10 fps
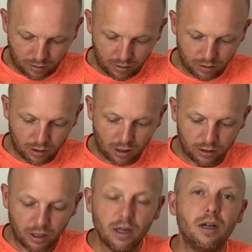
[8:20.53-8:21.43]
It's
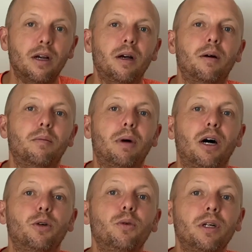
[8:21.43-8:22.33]
called
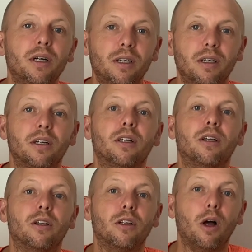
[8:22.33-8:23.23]
Mauna
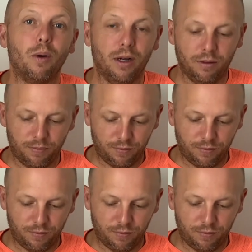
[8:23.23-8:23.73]
Loa,